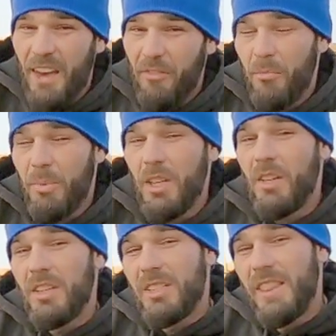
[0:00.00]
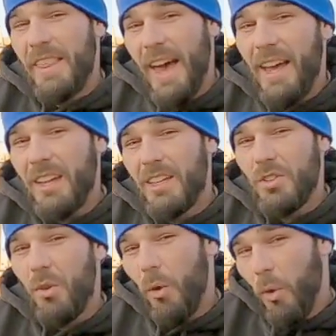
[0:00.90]
if because that
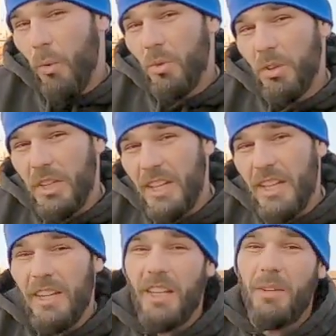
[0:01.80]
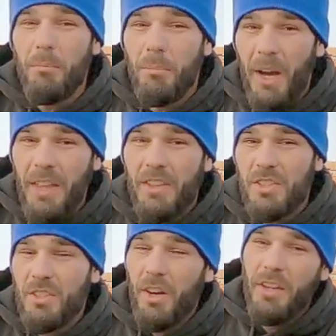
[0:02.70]
is only heating by the
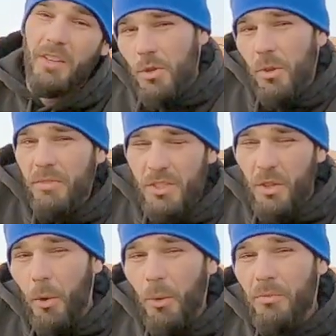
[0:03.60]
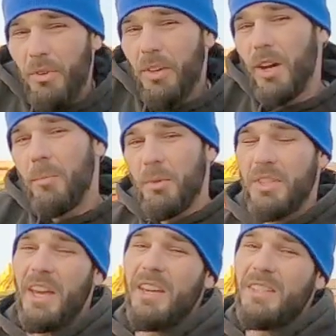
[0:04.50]
sun. So if it's cold for a couple
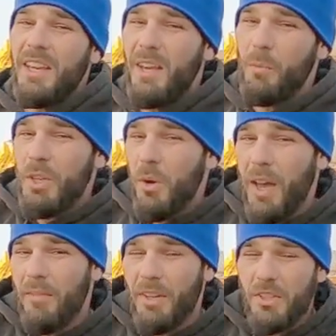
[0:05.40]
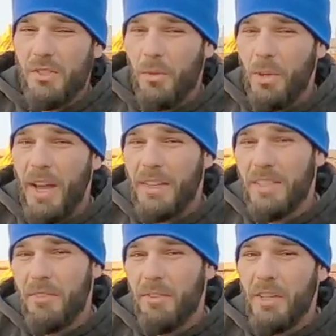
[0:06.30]
days and we don't have any solar
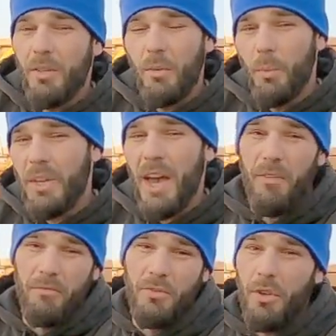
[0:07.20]
activity, we have